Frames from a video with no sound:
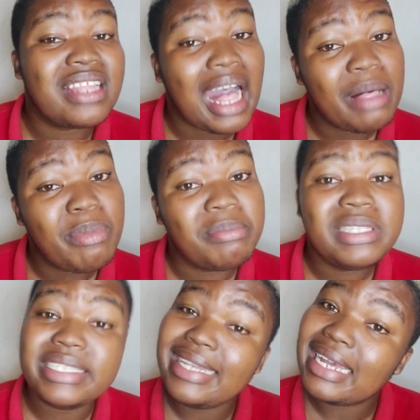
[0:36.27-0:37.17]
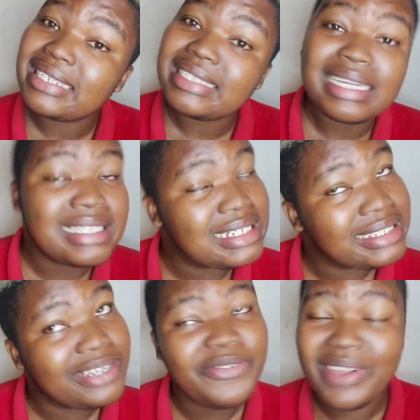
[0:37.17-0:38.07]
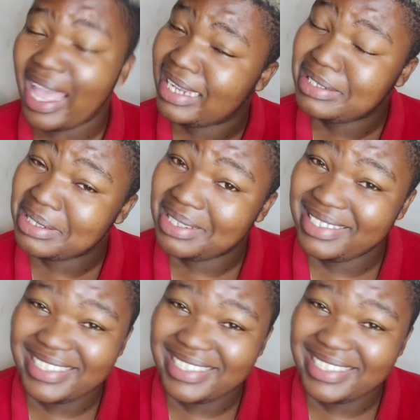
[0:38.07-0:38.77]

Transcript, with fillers: the album deluxe edition reaction.